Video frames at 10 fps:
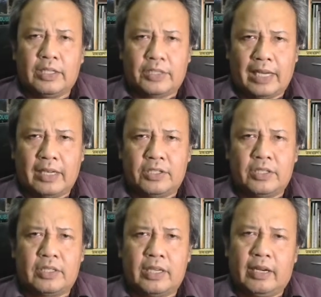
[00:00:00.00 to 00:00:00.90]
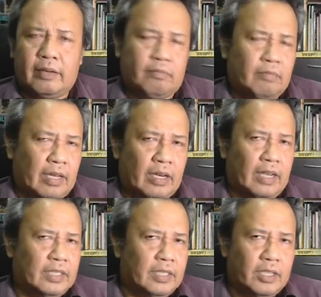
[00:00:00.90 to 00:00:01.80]
challenges in
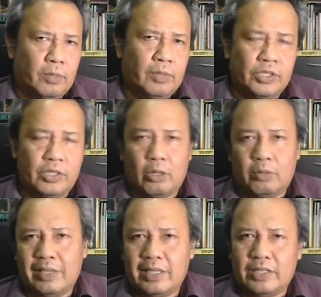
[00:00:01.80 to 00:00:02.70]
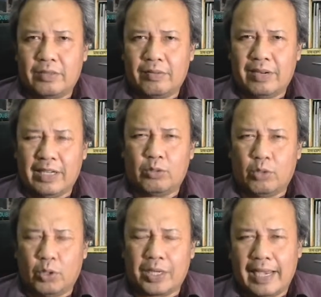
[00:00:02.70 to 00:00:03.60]
analyzing the human genome is really to
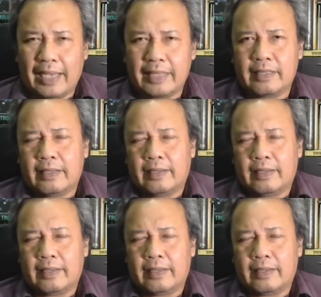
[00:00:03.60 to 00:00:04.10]
look at